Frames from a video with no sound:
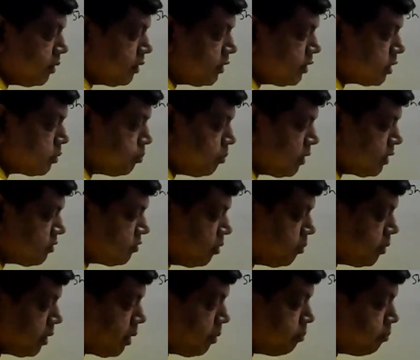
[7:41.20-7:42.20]
this plus will
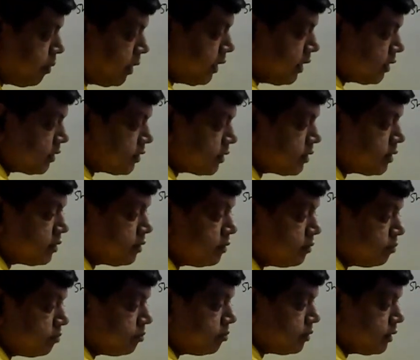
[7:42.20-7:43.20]
become minus.
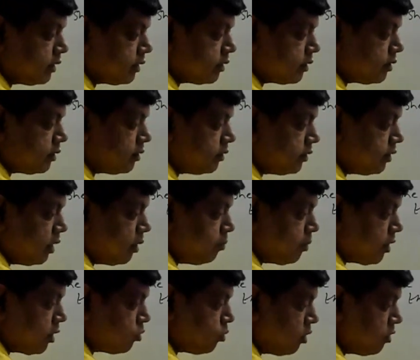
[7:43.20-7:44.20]
Then
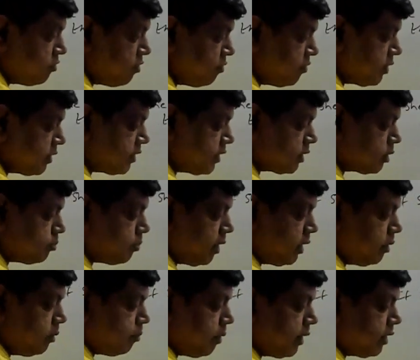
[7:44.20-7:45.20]
because 156 by
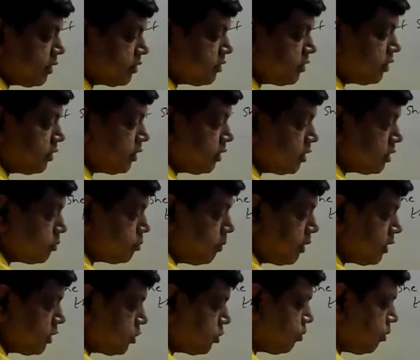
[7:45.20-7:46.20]
minus 13 is
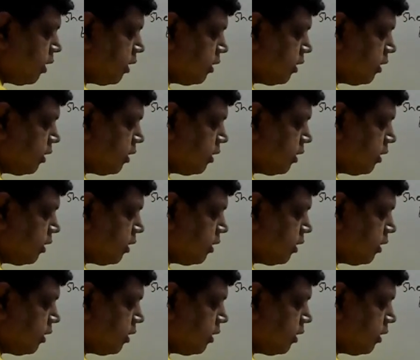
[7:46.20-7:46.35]
minus 12.